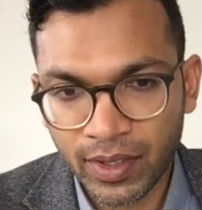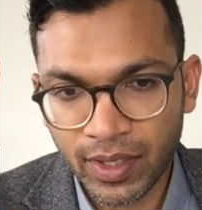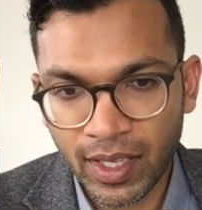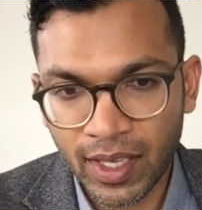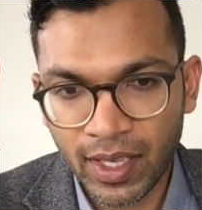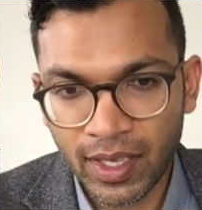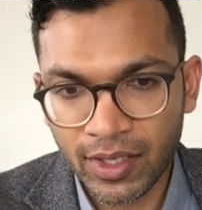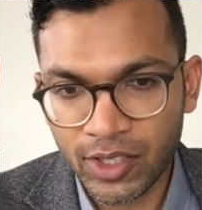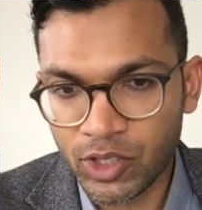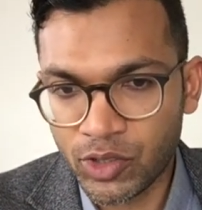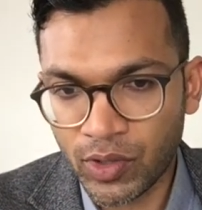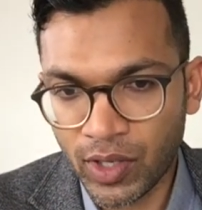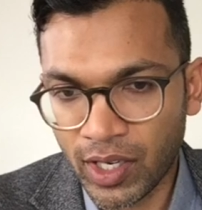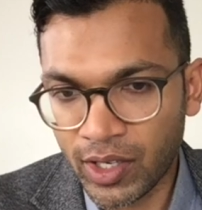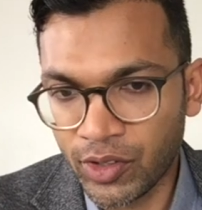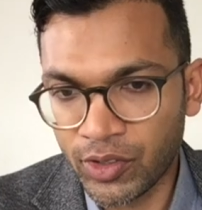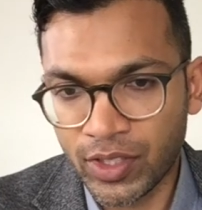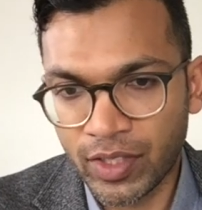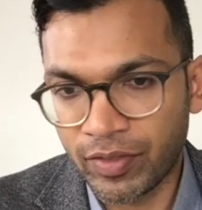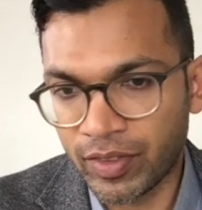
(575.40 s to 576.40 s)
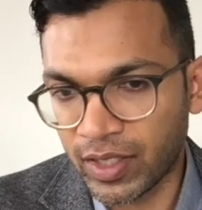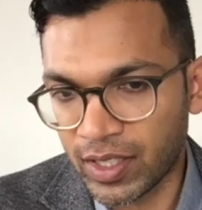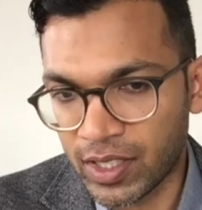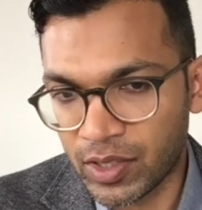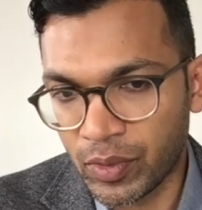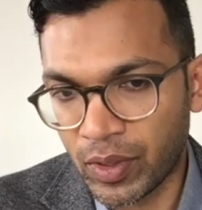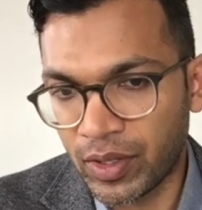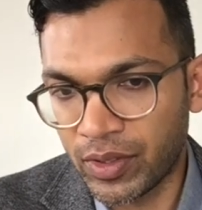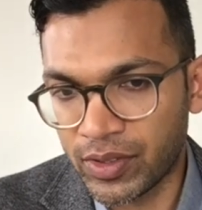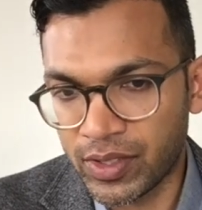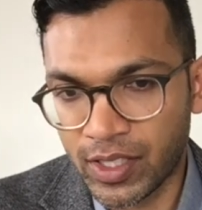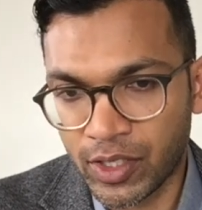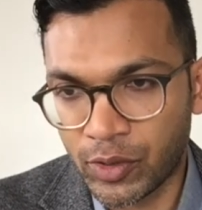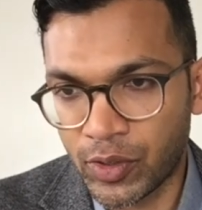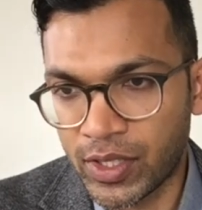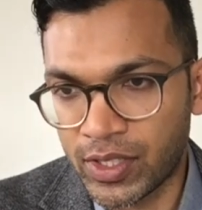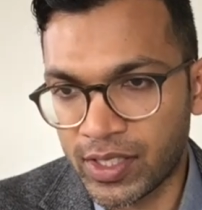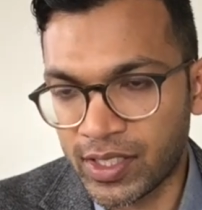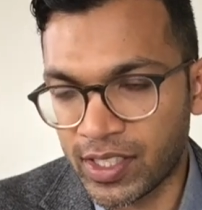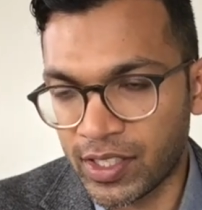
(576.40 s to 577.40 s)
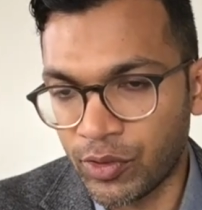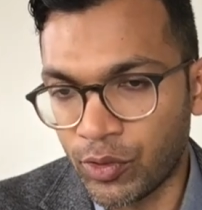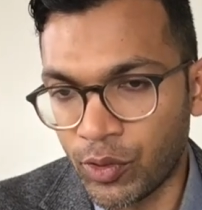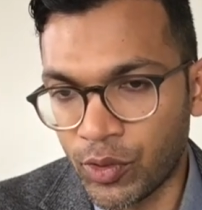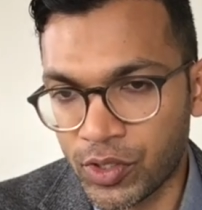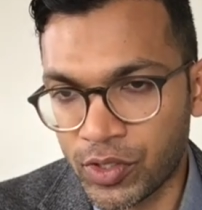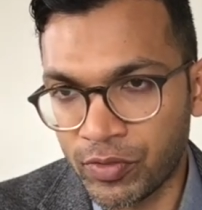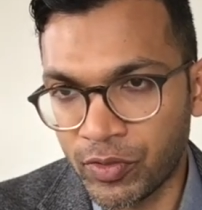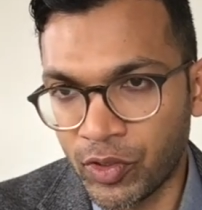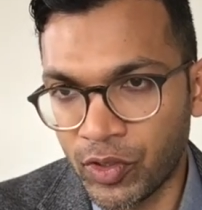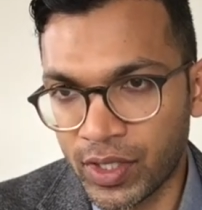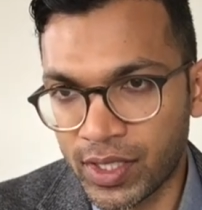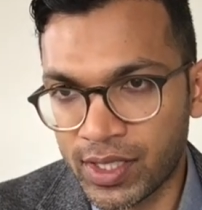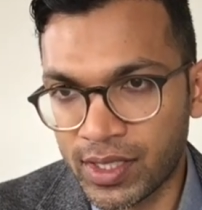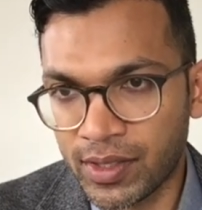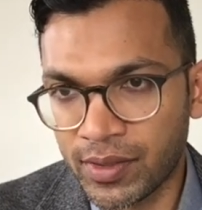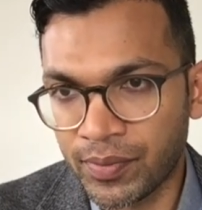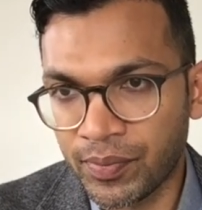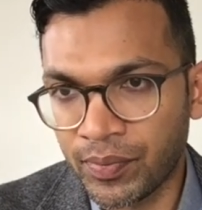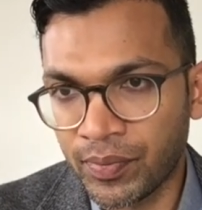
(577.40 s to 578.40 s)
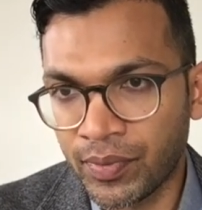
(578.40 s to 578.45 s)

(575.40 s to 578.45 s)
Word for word: their stridor or difficulty swallowing, secretions and hoarse voice.